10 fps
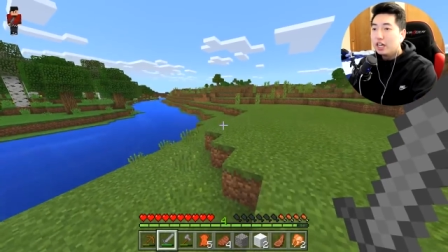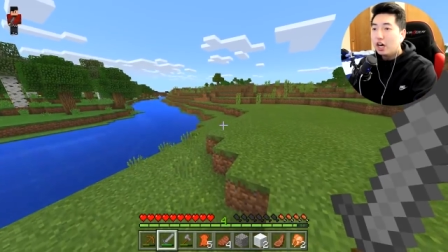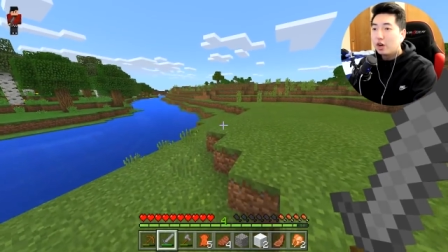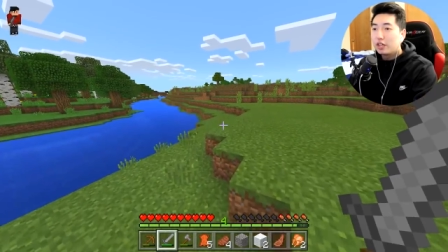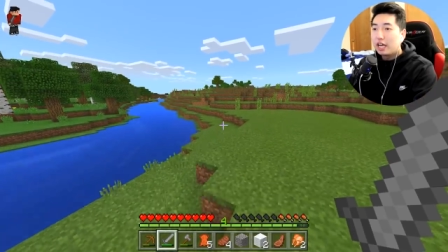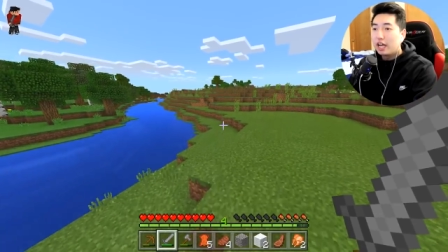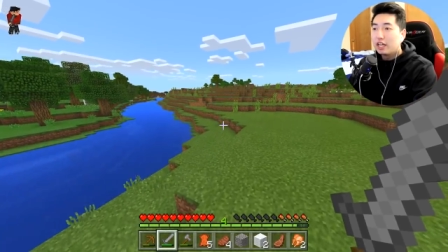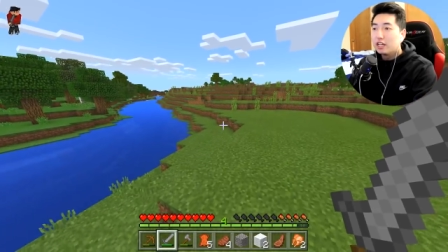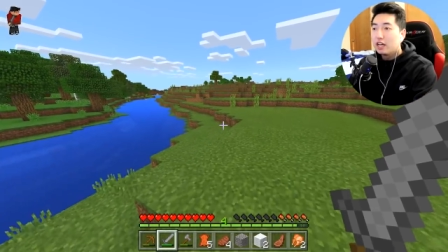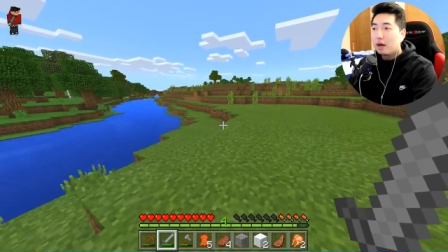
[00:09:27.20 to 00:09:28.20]

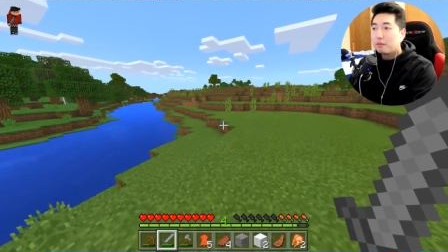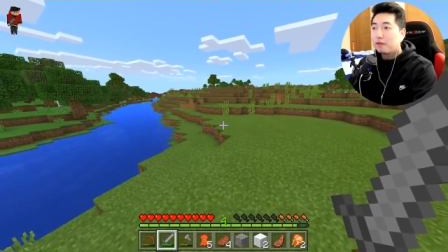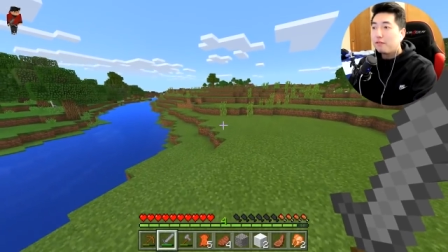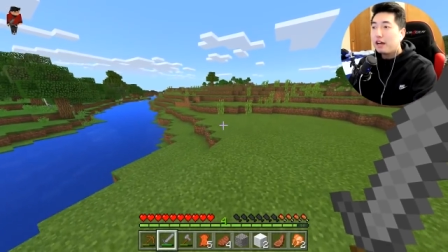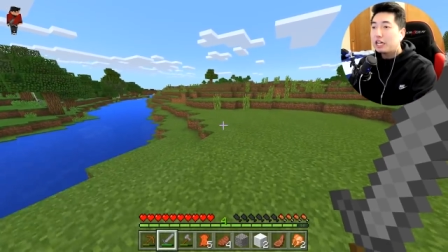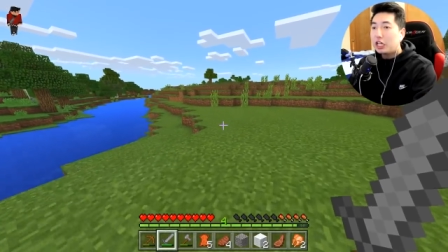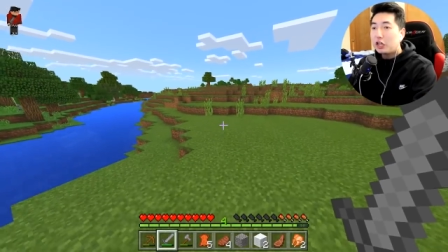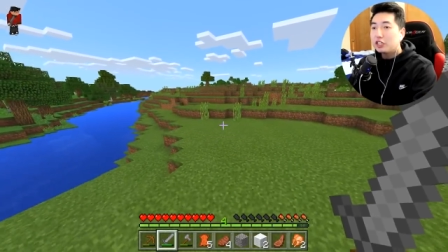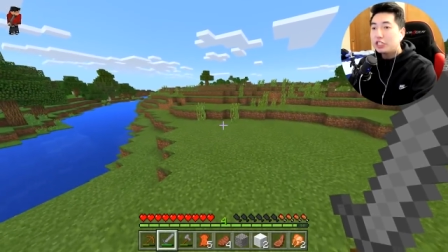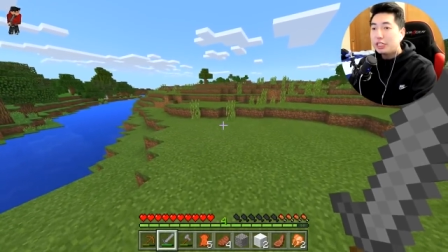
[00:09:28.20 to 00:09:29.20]
Okay, I'm going to find
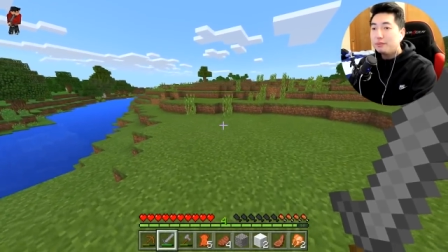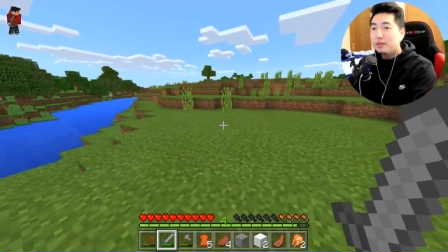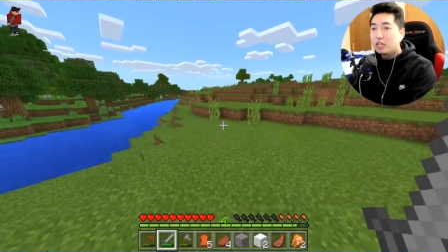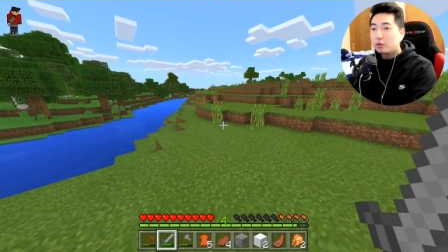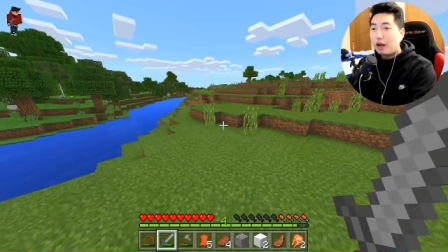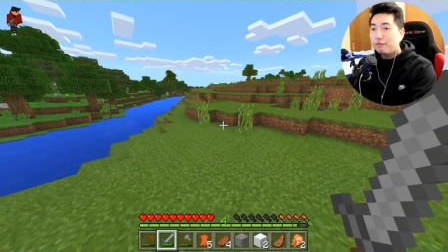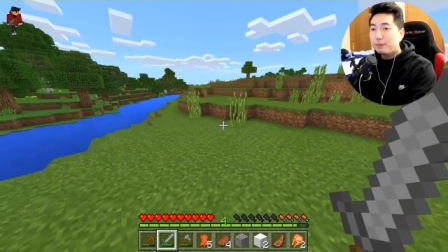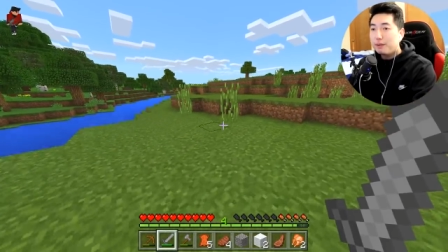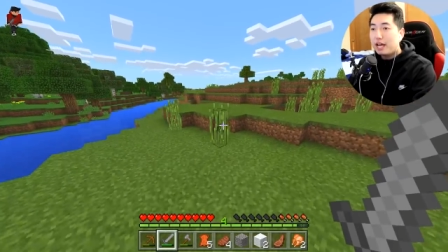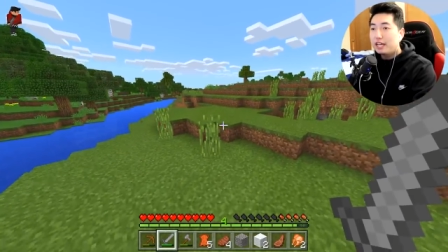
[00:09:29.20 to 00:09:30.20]
another sheep, craft
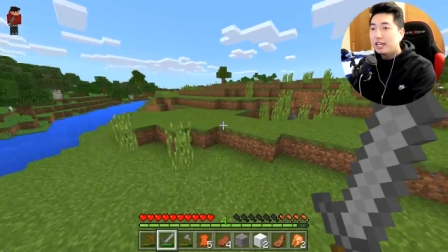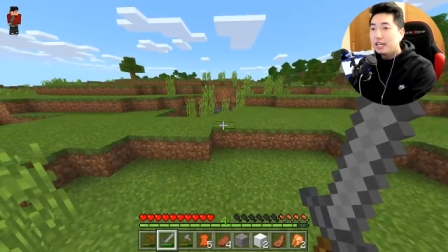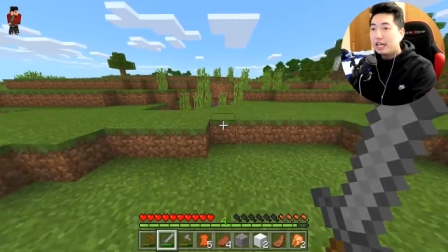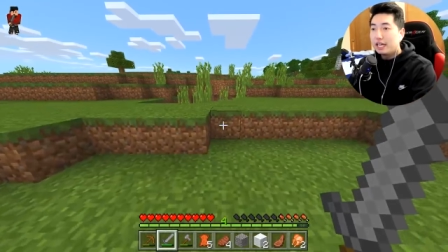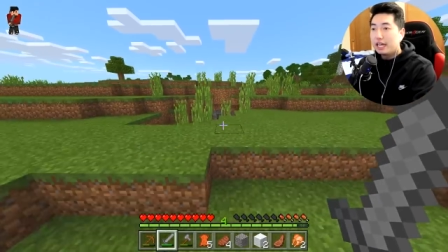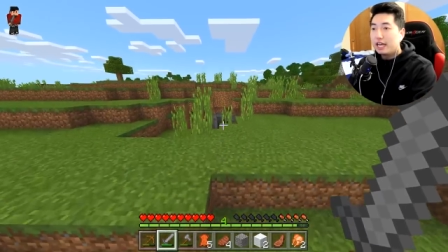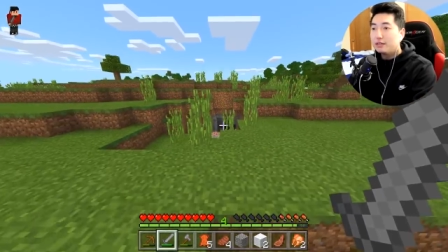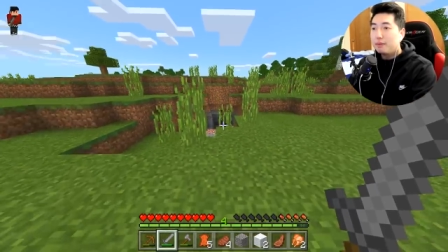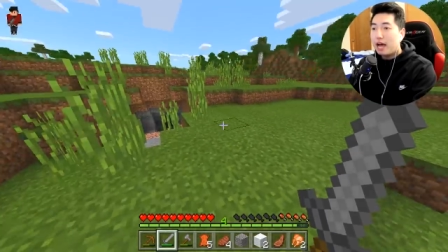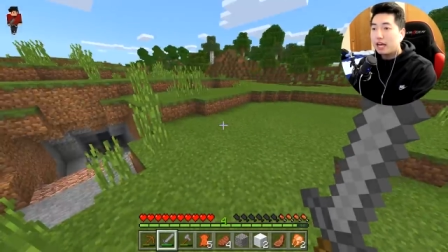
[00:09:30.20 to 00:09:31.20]
a bed, and
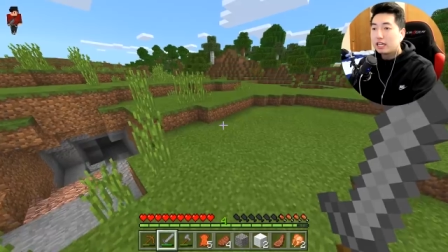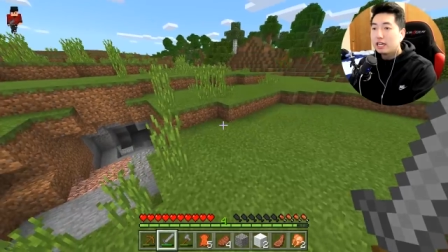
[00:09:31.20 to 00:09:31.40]
head back.